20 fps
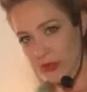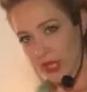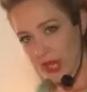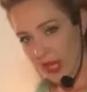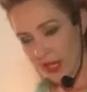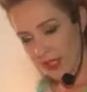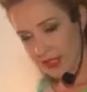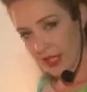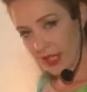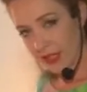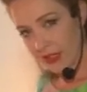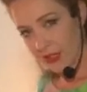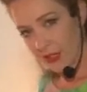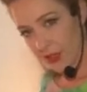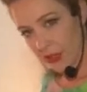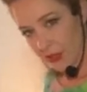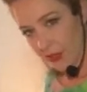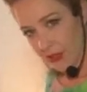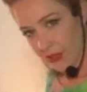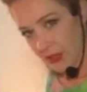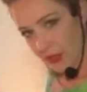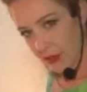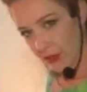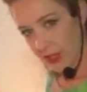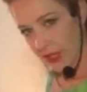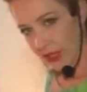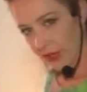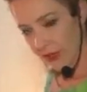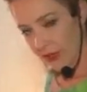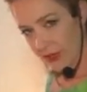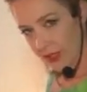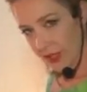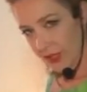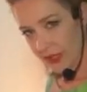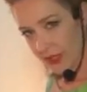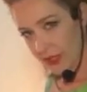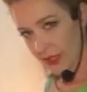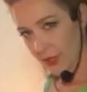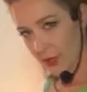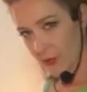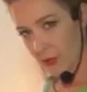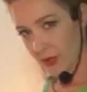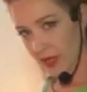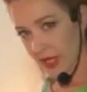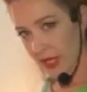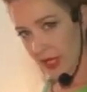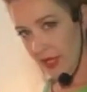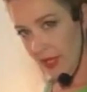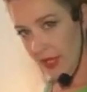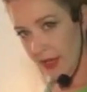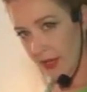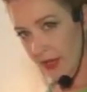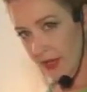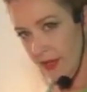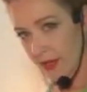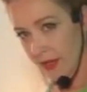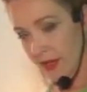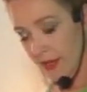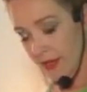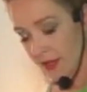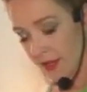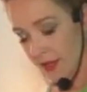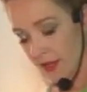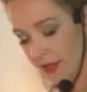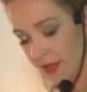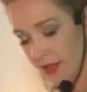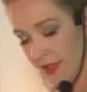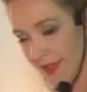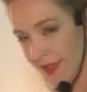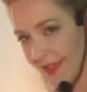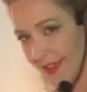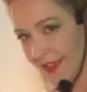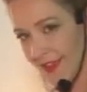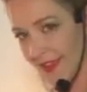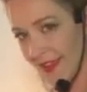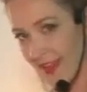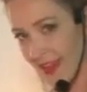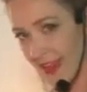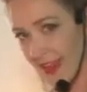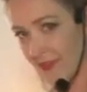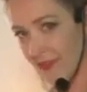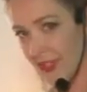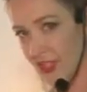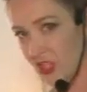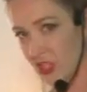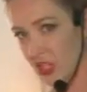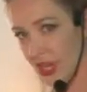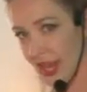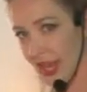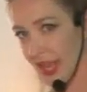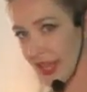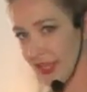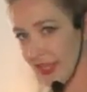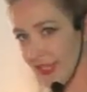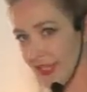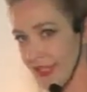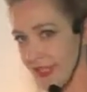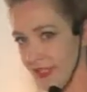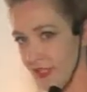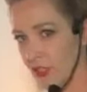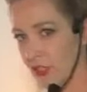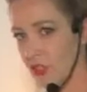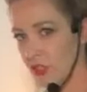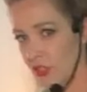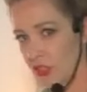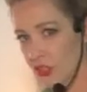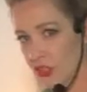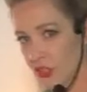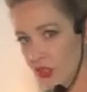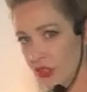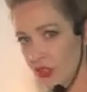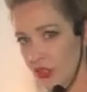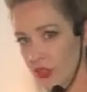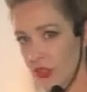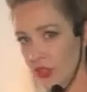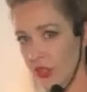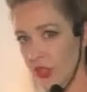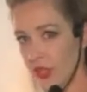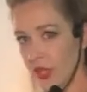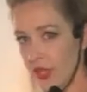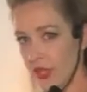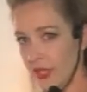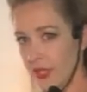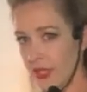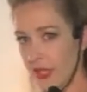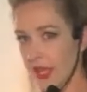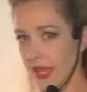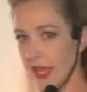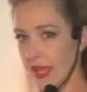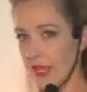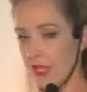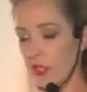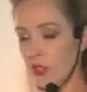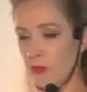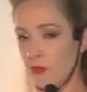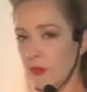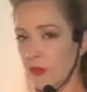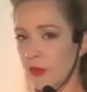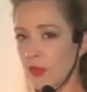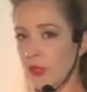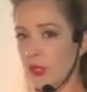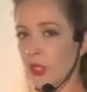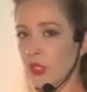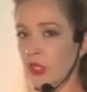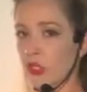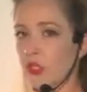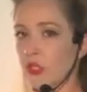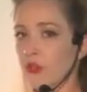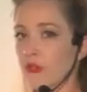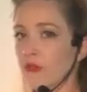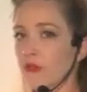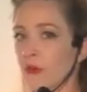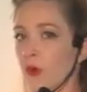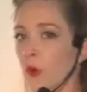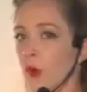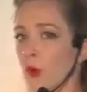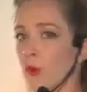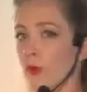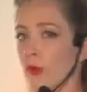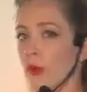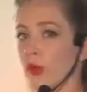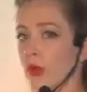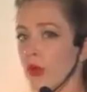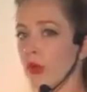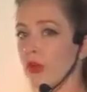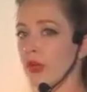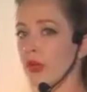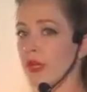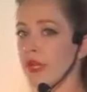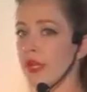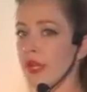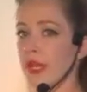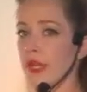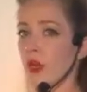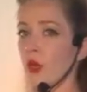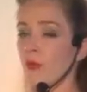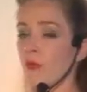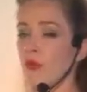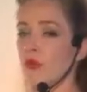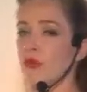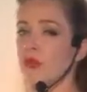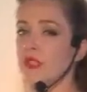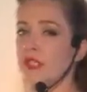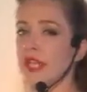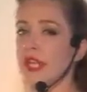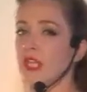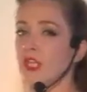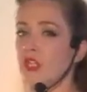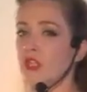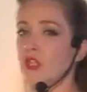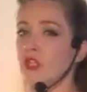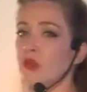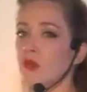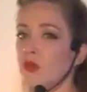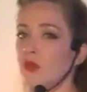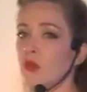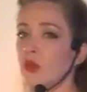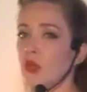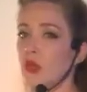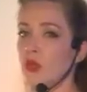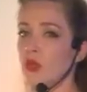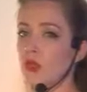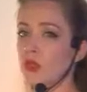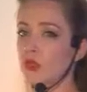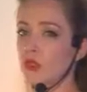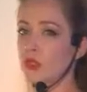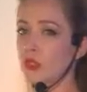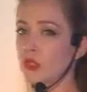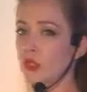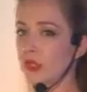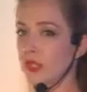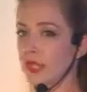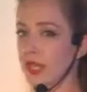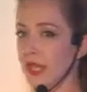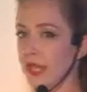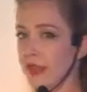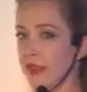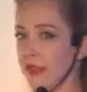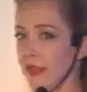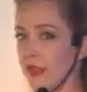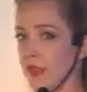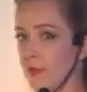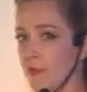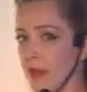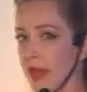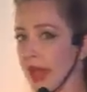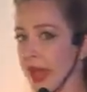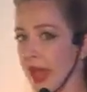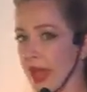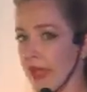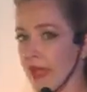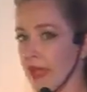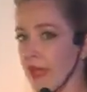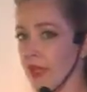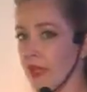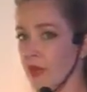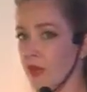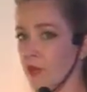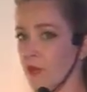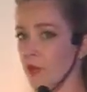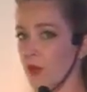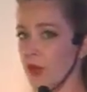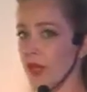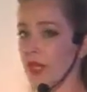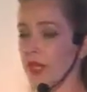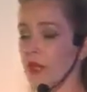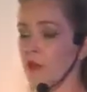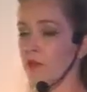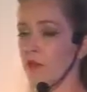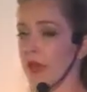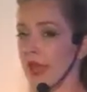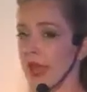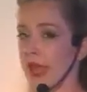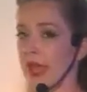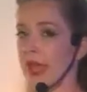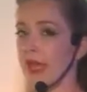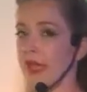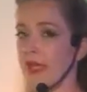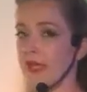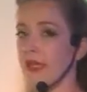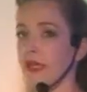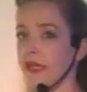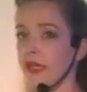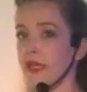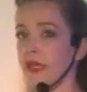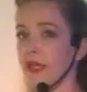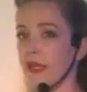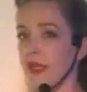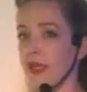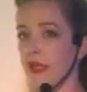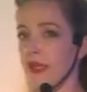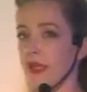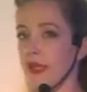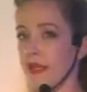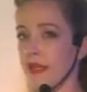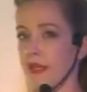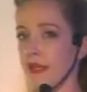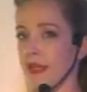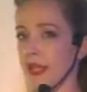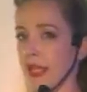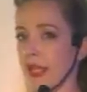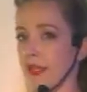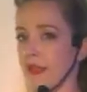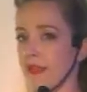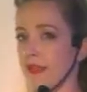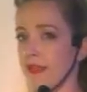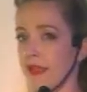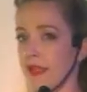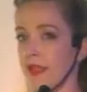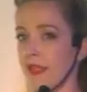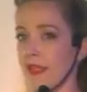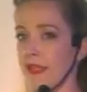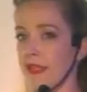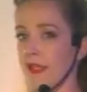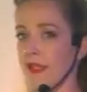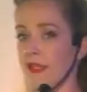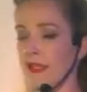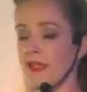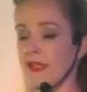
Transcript: tucked under. So here's a little bit of a challenge. Can you push forward? It almost takes you to lengthen the back. Bring it back. Lengthen.